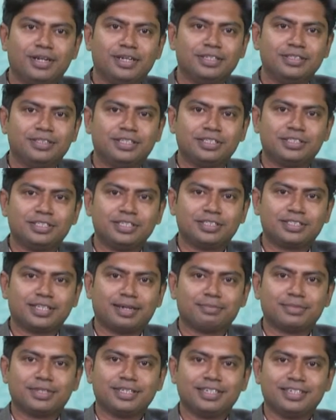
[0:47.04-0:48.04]
this is
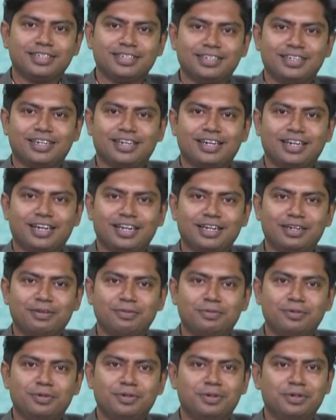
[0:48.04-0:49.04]
something I
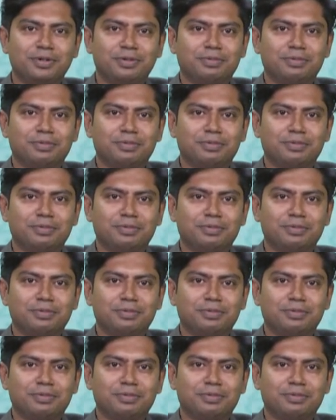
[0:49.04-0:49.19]
would